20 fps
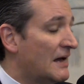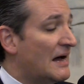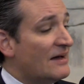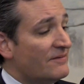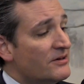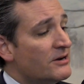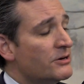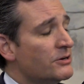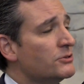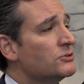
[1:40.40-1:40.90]

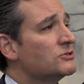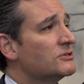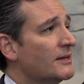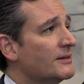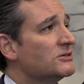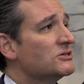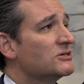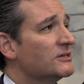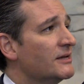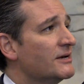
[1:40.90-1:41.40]
I've introduced
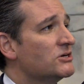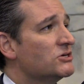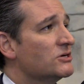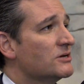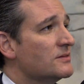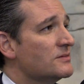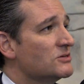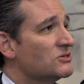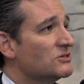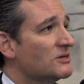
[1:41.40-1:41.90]

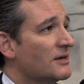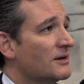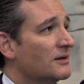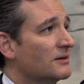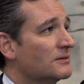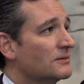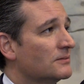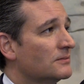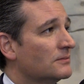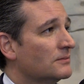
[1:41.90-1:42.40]
legislation in the
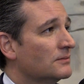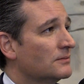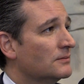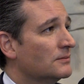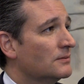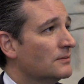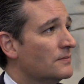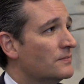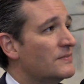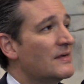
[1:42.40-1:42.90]
Senate
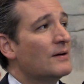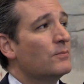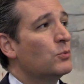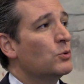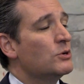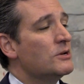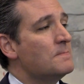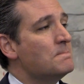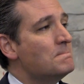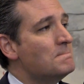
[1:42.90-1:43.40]
that
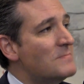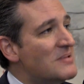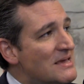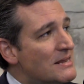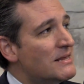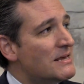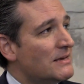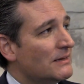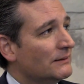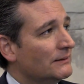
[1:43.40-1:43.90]
would
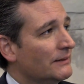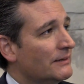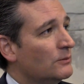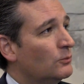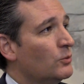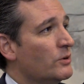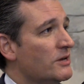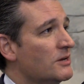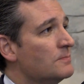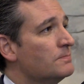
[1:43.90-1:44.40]
immediately
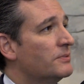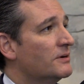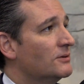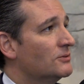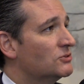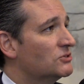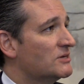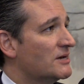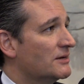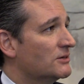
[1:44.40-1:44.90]

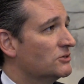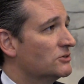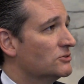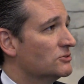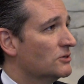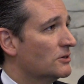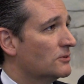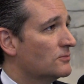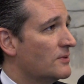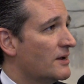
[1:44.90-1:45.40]
reimpose
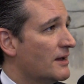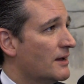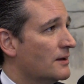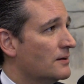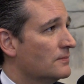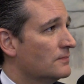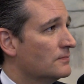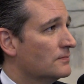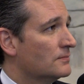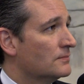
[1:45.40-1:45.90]
sanctions on
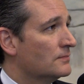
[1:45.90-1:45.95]
Iran,